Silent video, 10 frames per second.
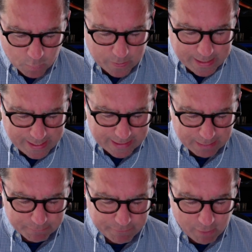We need
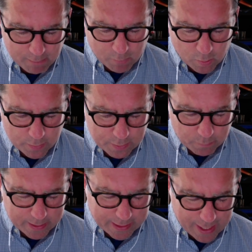them far more than
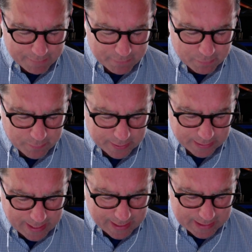we could ever
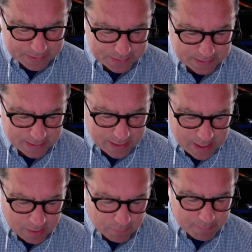realize.
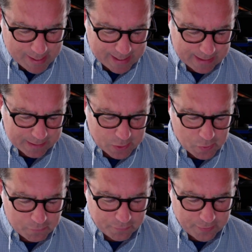Remind us
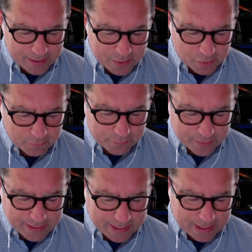over and over
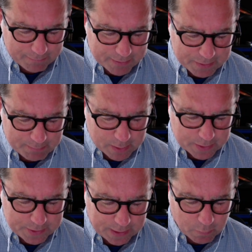again of this
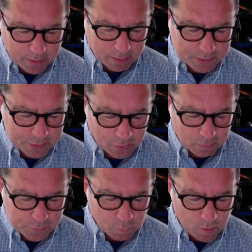mercy when our
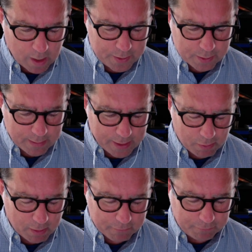souls wander and
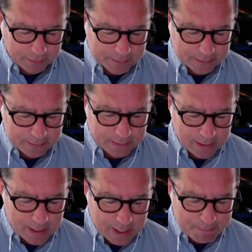are afflicted.
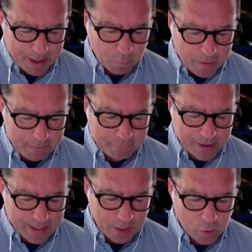May we
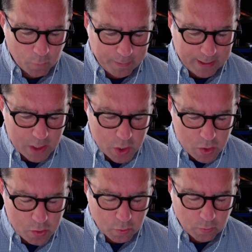find hope in
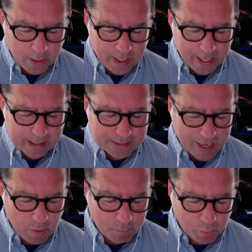you as
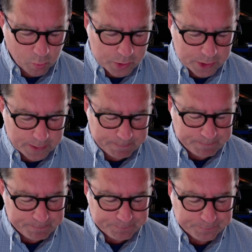our portion.
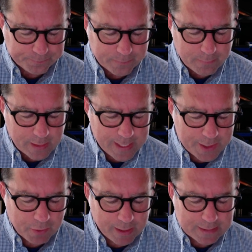
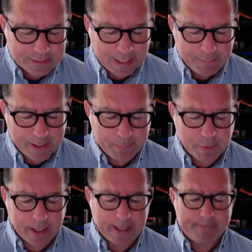In Christ's name I
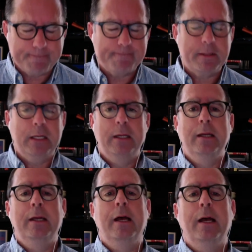pray.
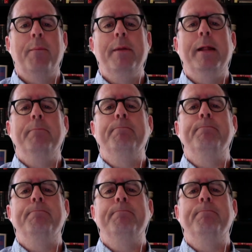Amen.